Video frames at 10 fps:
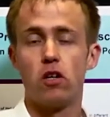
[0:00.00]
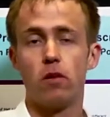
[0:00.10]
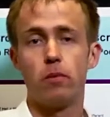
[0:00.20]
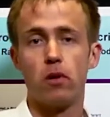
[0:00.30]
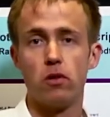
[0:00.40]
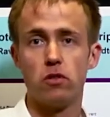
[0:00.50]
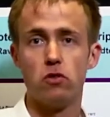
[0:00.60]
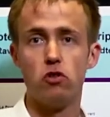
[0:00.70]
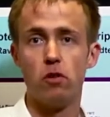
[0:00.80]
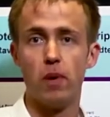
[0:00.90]
come closer
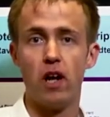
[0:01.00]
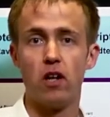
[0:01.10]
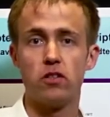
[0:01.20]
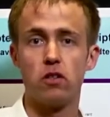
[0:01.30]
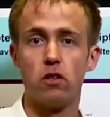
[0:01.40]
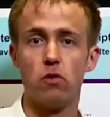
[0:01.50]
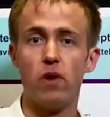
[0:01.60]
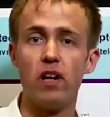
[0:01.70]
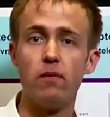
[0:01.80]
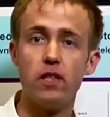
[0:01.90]
to the biological
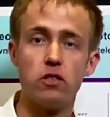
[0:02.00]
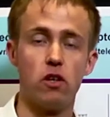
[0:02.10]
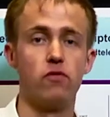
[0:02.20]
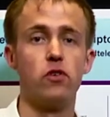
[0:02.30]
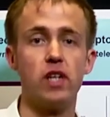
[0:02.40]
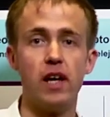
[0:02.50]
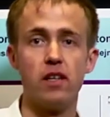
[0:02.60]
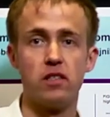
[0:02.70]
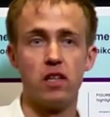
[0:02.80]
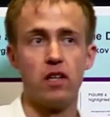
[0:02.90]
relevance of your
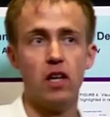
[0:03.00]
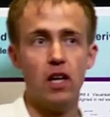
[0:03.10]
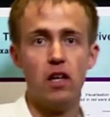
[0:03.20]
data set.